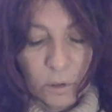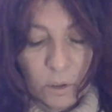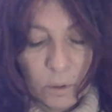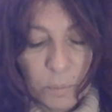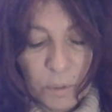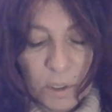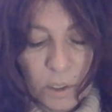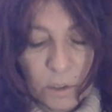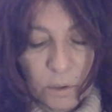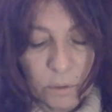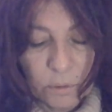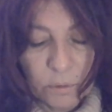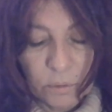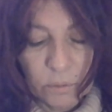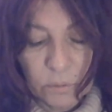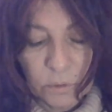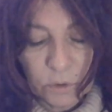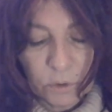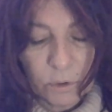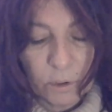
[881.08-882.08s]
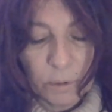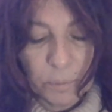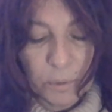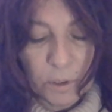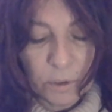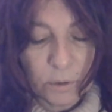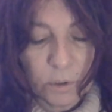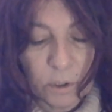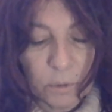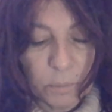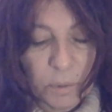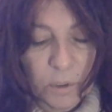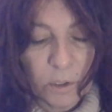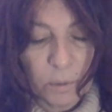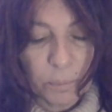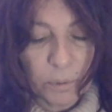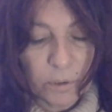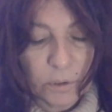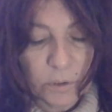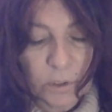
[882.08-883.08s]
Could be you, Scorpio, could be
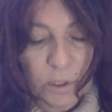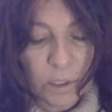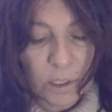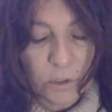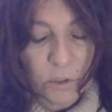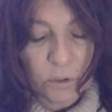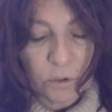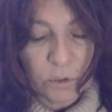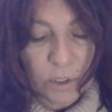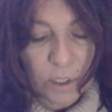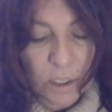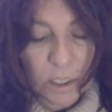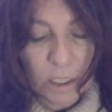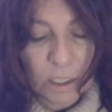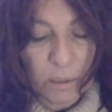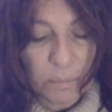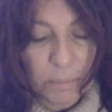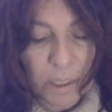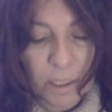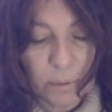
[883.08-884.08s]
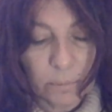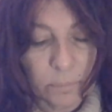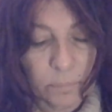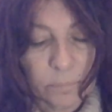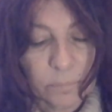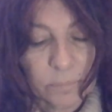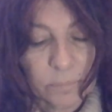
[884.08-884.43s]
the person that you're thinking about.